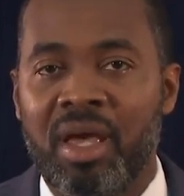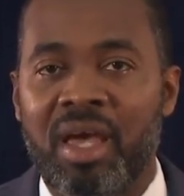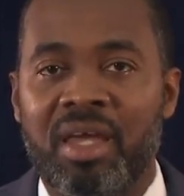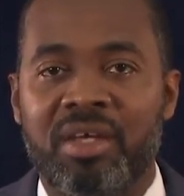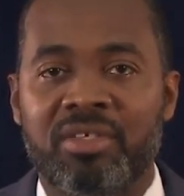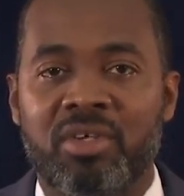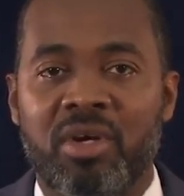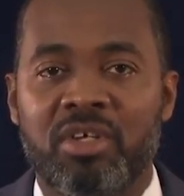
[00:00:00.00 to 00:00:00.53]
It
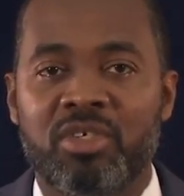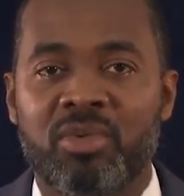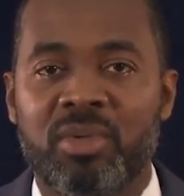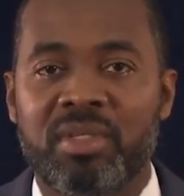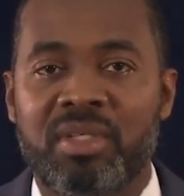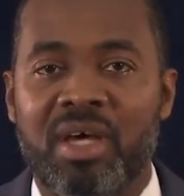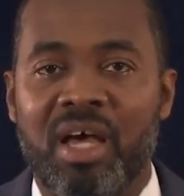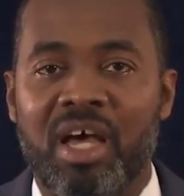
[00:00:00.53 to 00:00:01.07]
is also
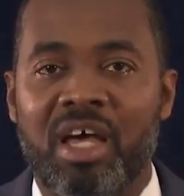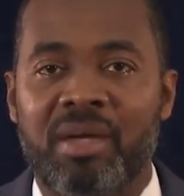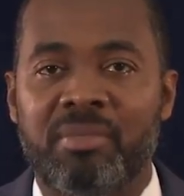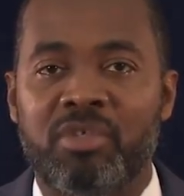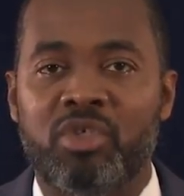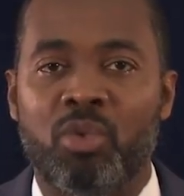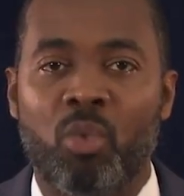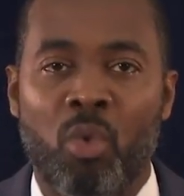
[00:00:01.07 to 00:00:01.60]
a
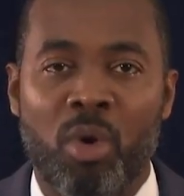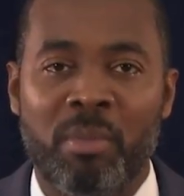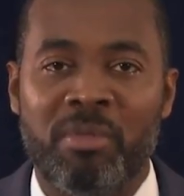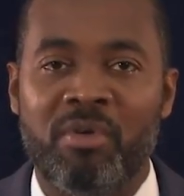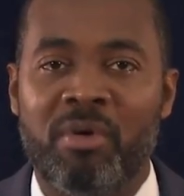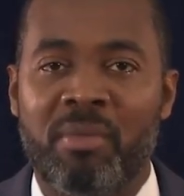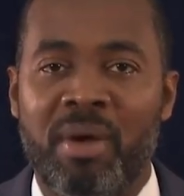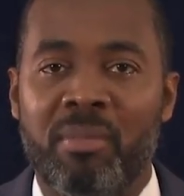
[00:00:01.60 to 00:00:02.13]
time to
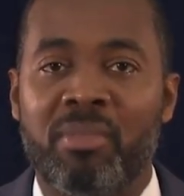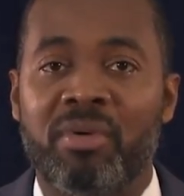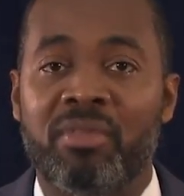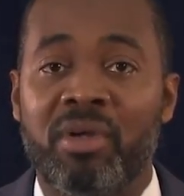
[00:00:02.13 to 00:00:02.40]
warmly remember